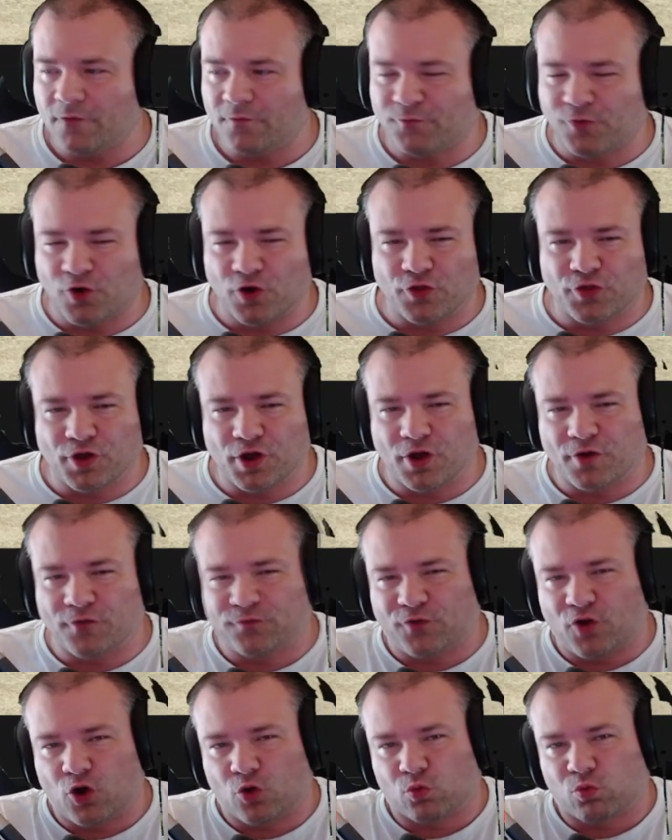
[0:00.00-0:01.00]
for the
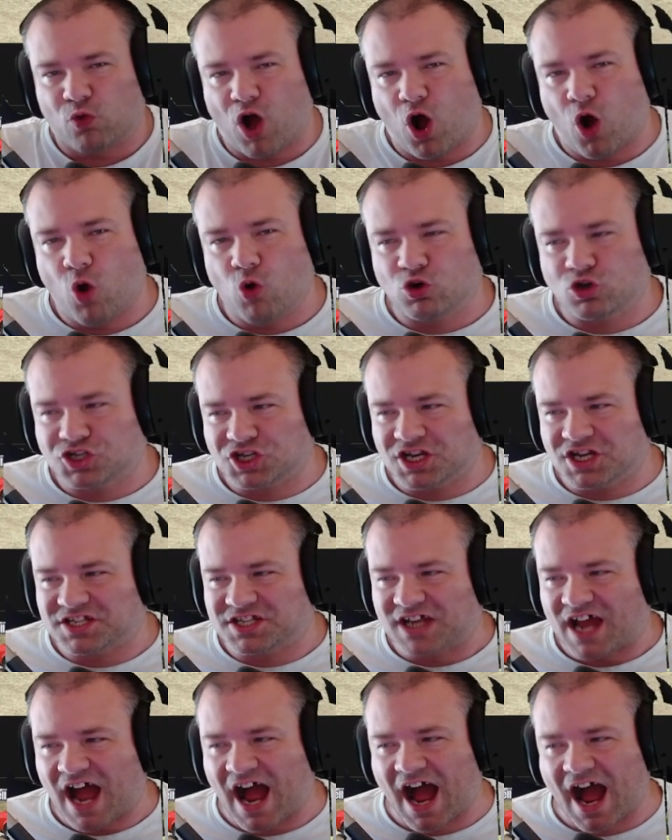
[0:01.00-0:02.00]

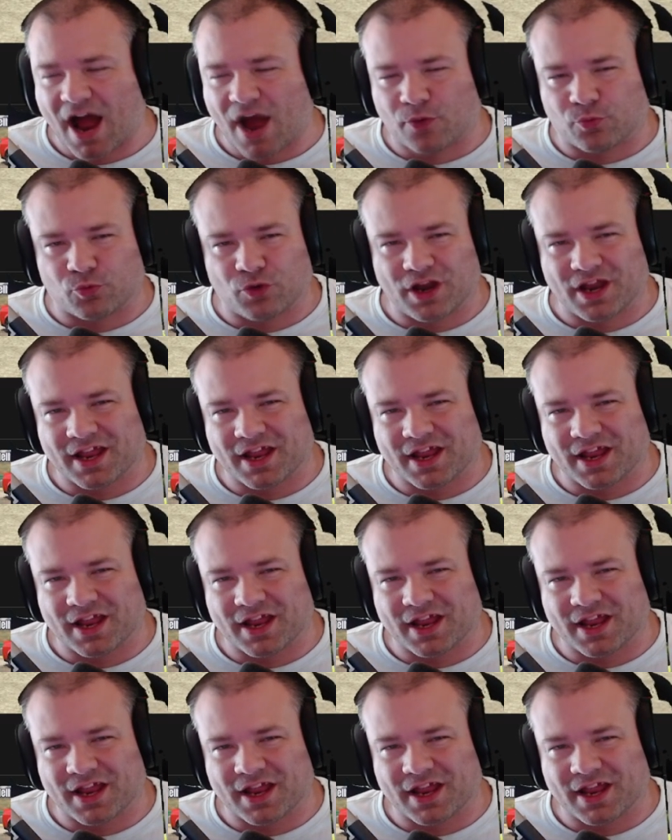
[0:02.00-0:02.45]
ferocious Hotring